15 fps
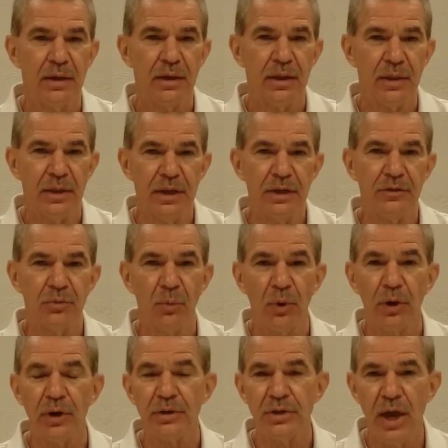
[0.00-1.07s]
These
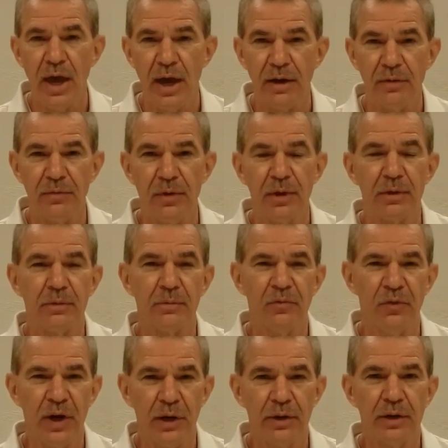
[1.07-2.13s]
words have
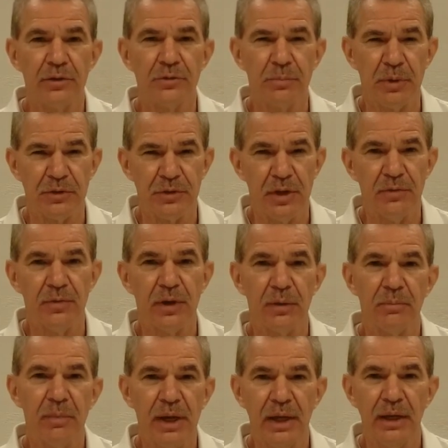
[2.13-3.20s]
very specific
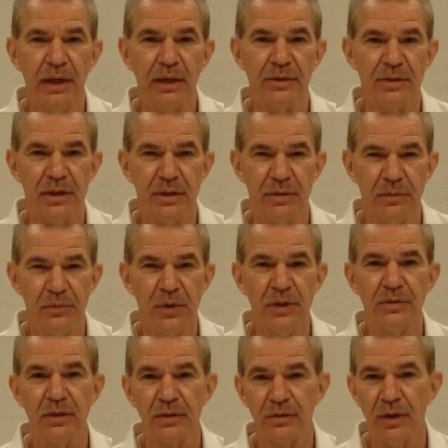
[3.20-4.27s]
meanings in the
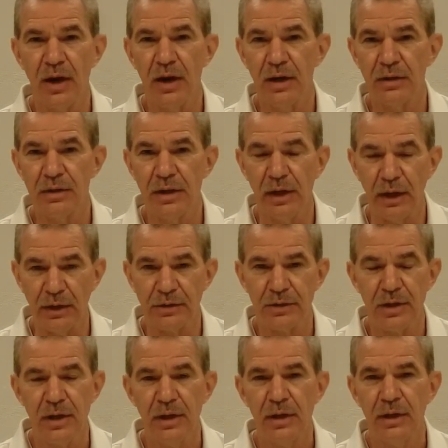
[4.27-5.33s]
physics context.
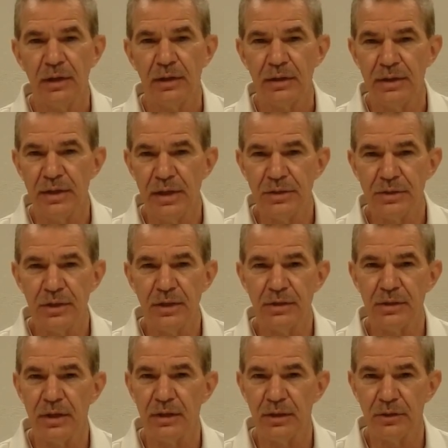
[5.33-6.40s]
Distance
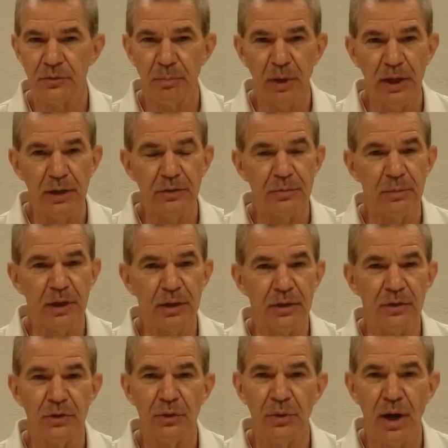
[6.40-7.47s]
and displacement
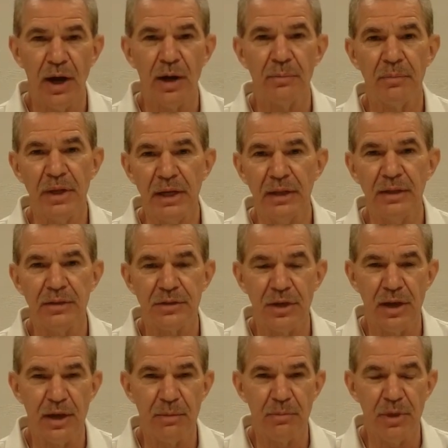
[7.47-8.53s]
do not mean the
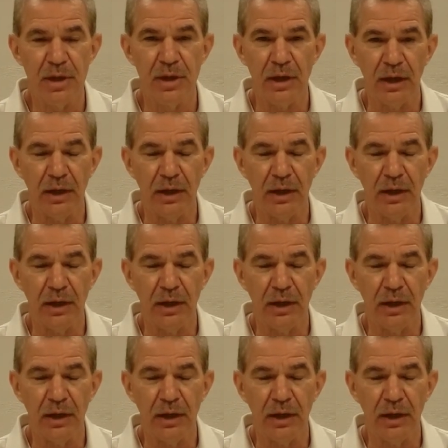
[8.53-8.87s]
same thing.